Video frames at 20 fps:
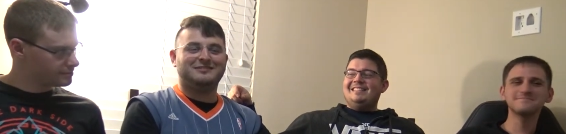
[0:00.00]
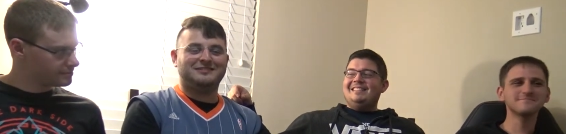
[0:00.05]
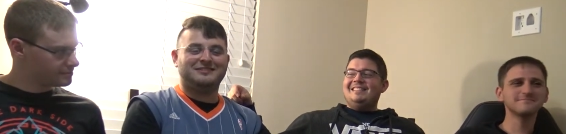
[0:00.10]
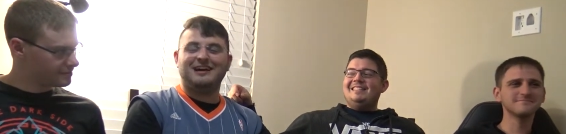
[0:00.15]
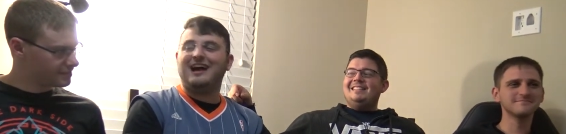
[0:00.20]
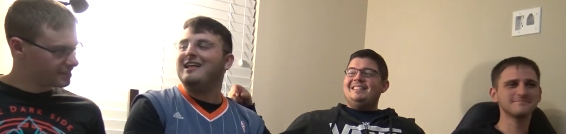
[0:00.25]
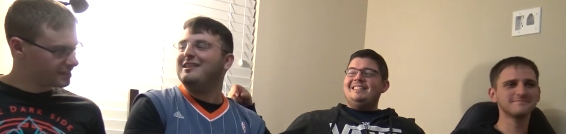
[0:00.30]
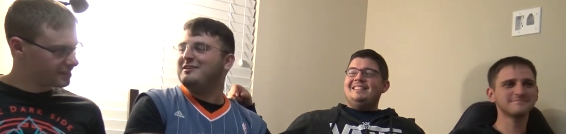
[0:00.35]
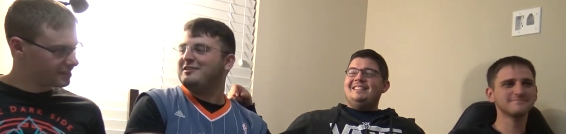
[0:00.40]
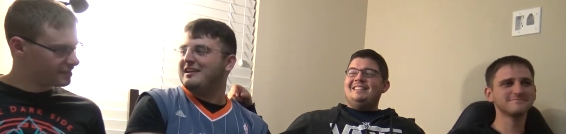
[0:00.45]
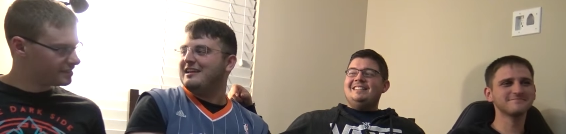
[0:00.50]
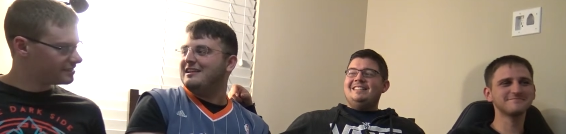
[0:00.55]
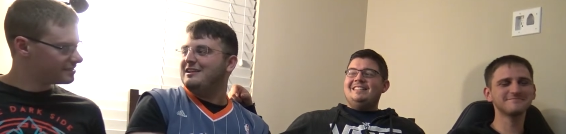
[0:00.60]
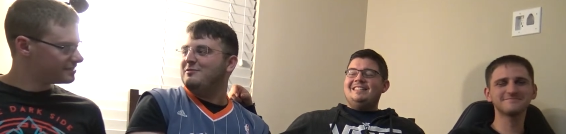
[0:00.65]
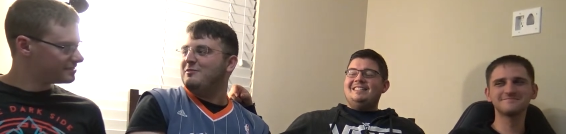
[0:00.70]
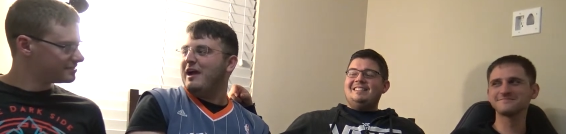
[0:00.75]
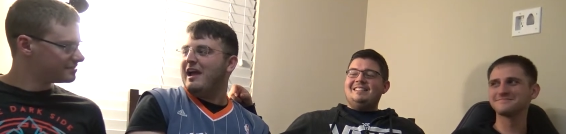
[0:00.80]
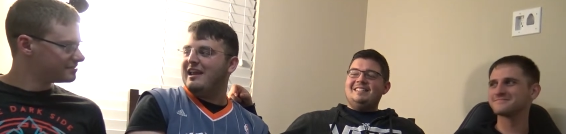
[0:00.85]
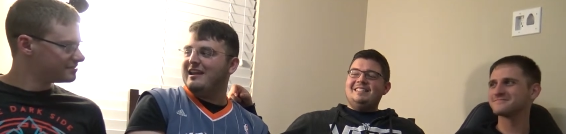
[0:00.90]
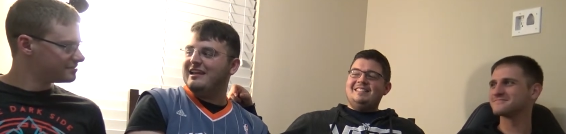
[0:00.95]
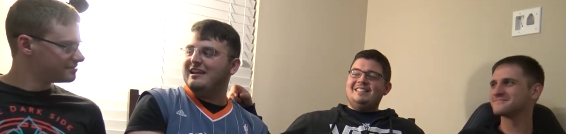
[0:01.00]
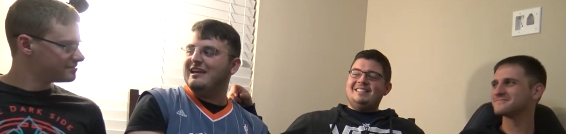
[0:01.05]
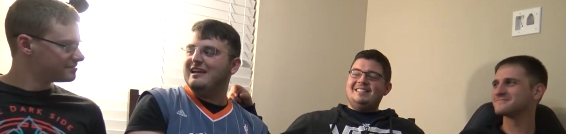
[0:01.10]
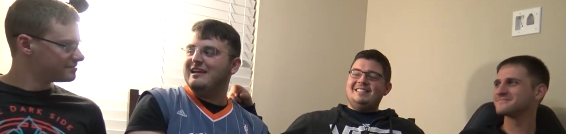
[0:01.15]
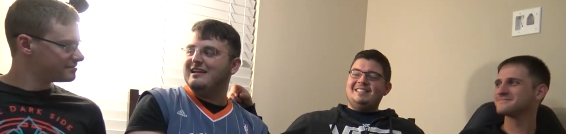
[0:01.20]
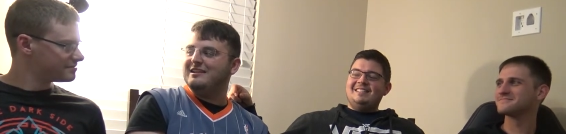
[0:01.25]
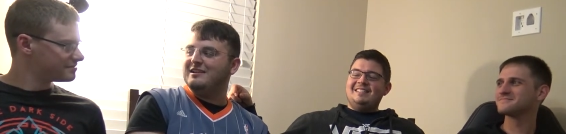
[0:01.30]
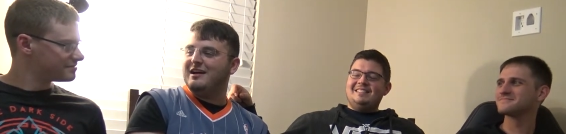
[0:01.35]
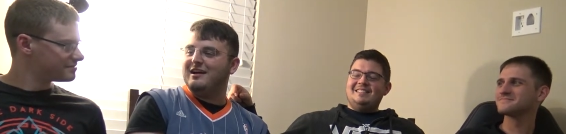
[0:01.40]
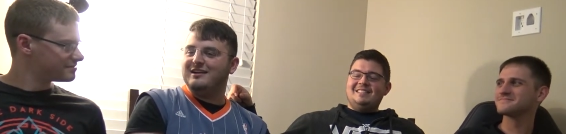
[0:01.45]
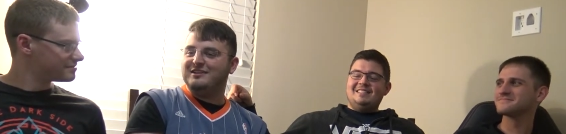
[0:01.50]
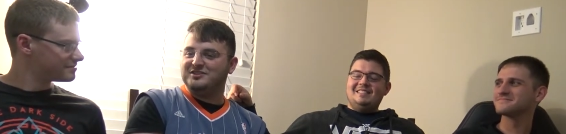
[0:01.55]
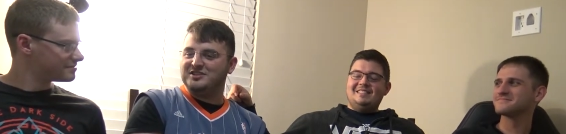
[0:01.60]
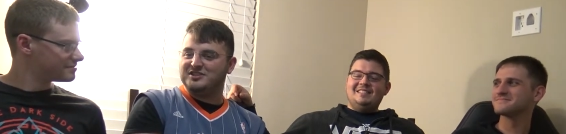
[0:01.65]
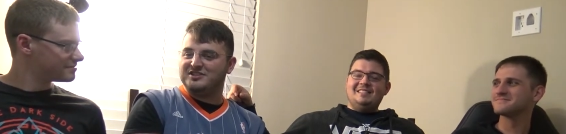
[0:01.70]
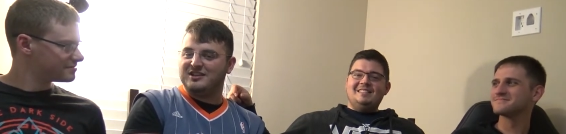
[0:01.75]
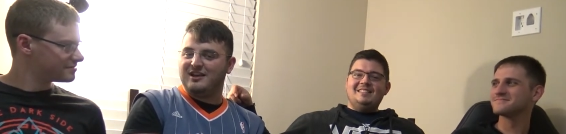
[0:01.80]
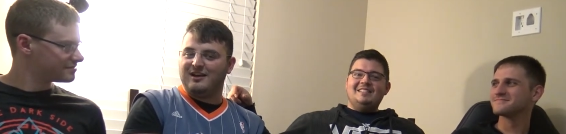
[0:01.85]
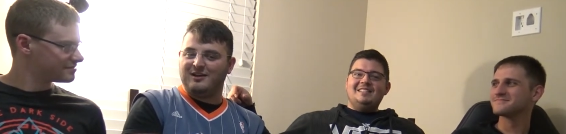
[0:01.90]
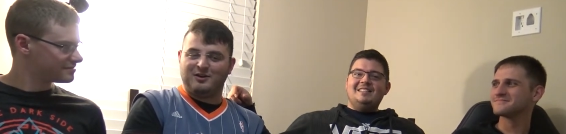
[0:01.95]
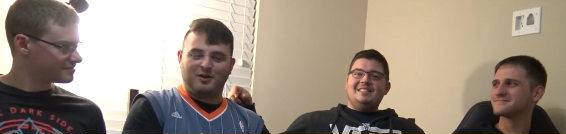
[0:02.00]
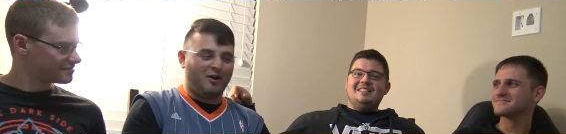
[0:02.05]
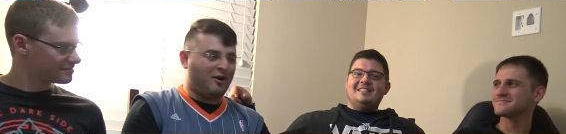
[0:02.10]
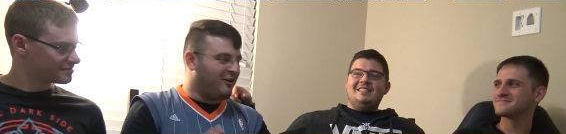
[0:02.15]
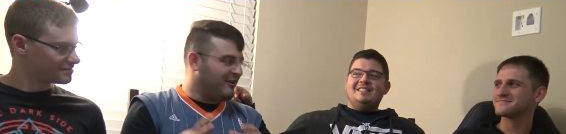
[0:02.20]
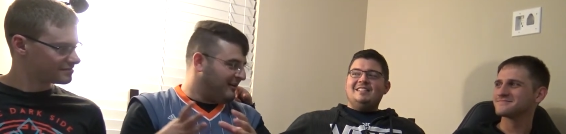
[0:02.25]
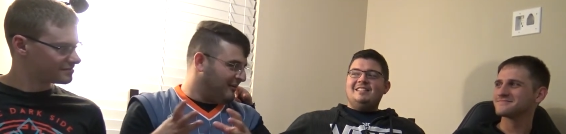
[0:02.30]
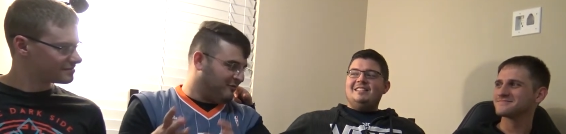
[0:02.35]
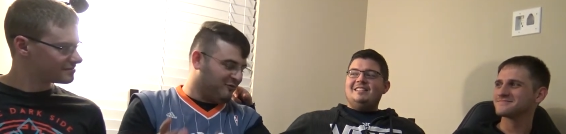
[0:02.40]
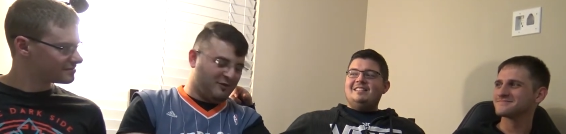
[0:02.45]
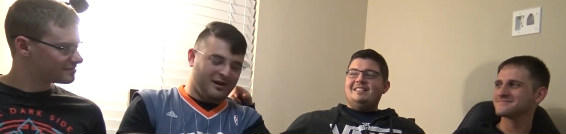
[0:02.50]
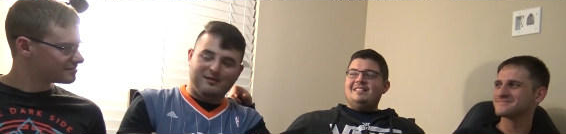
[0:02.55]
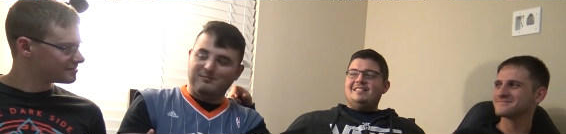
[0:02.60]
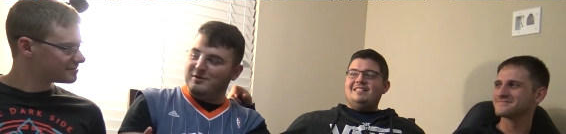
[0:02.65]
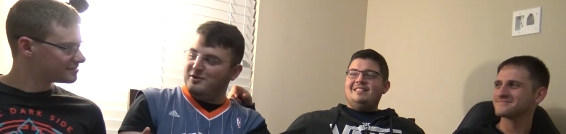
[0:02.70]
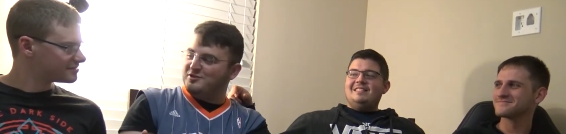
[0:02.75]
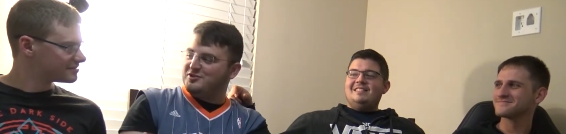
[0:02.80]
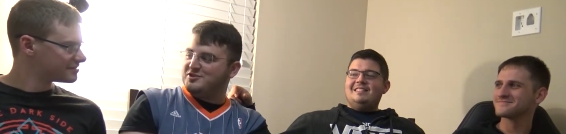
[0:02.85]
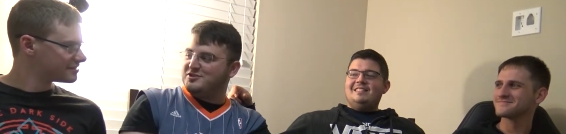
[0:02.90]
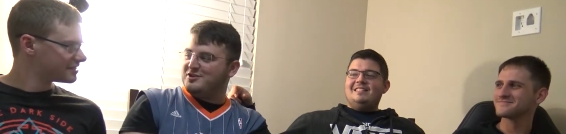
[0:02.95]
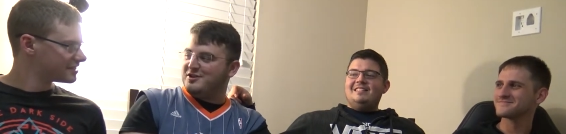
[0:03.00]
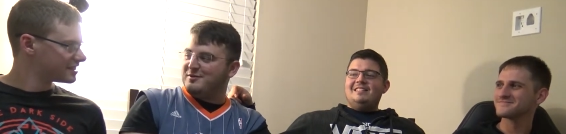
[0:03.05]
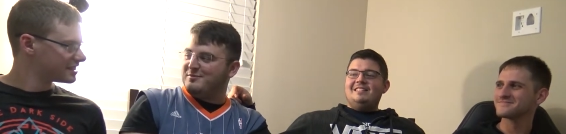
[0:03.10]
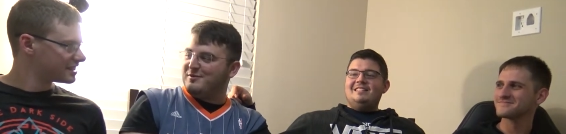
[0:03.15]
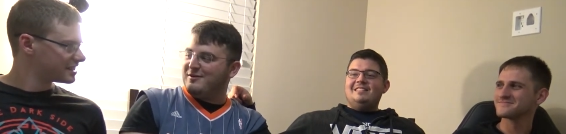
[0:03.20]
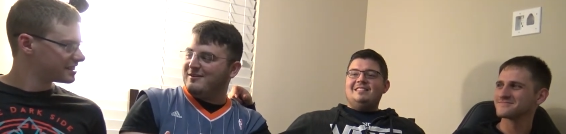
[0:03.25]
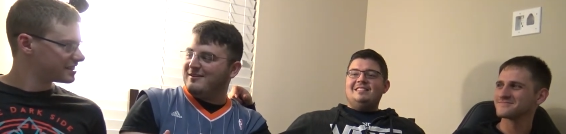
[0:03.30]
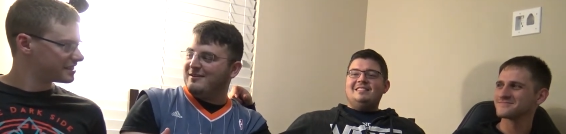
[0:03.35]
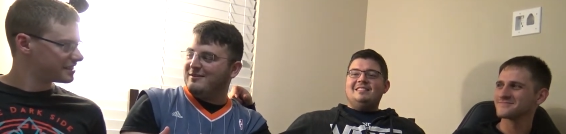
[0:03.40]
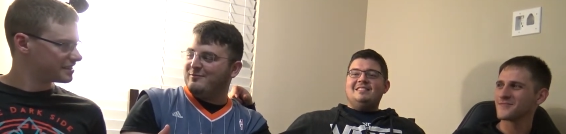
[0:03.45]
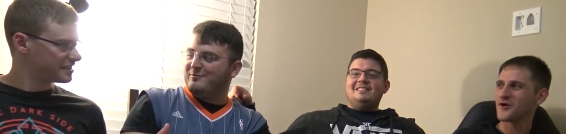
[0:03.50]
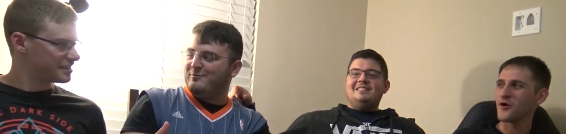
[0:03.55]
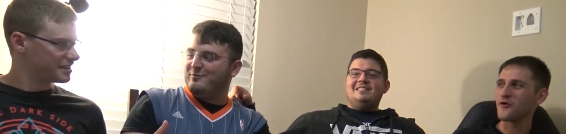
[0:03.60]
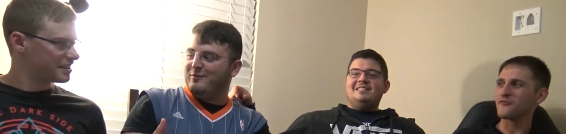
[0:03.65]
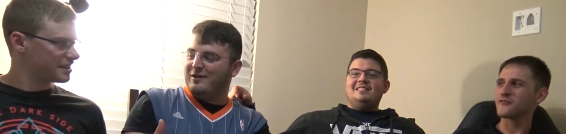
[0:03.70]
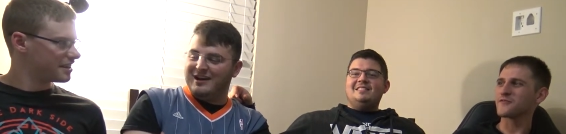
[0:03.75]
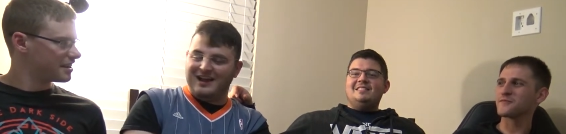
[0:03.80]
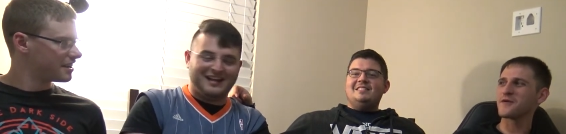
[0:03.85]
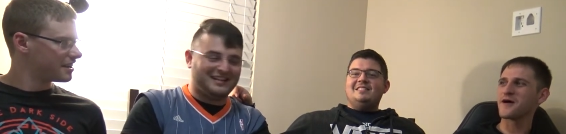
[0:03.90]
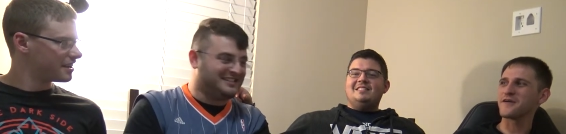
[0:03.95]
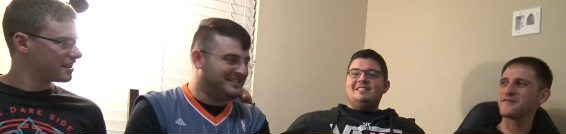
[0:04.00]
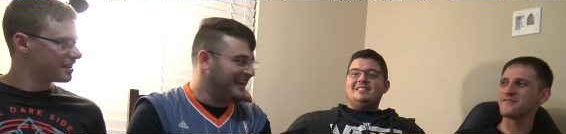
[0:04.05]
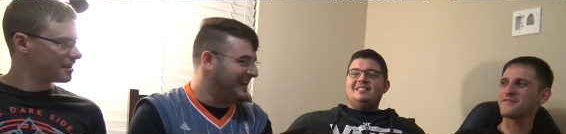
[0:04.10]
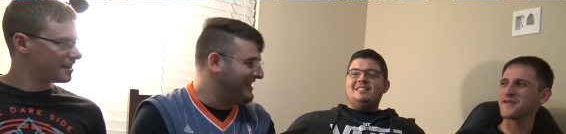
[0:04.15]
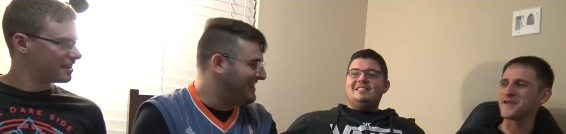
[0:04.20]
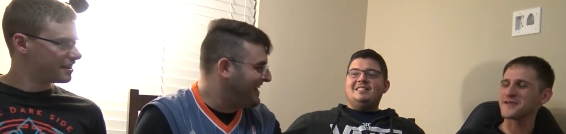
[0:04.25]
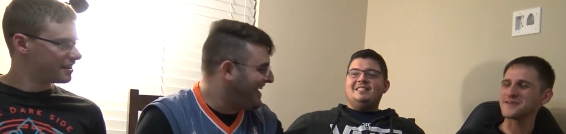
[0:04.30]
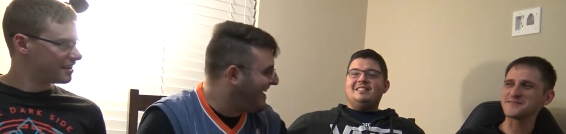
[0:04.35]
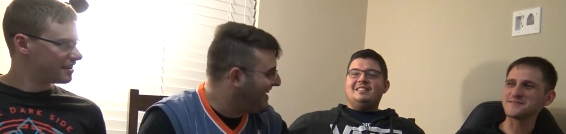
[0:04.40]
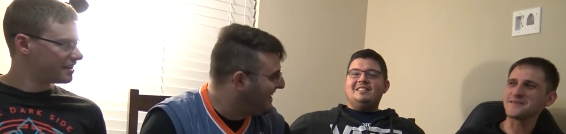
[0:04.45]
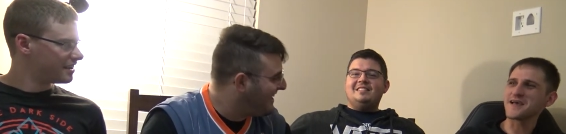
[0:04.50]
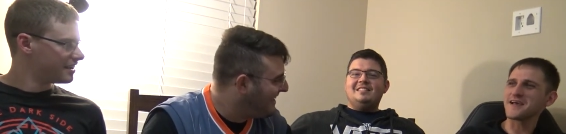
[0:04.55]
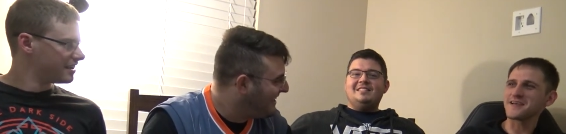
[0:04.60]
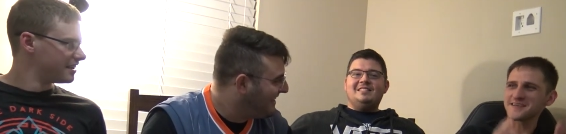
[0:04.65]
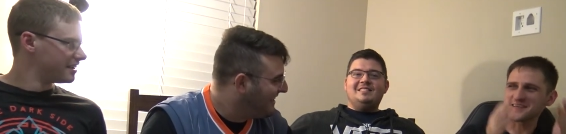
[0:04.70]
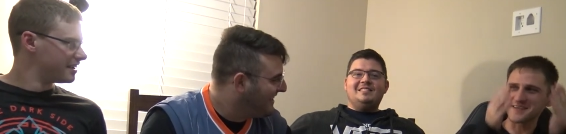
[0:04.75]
Speaker 1: Tyler, can you edit in uh, just a carton of rainbow sherbert over my face? That? Yeah,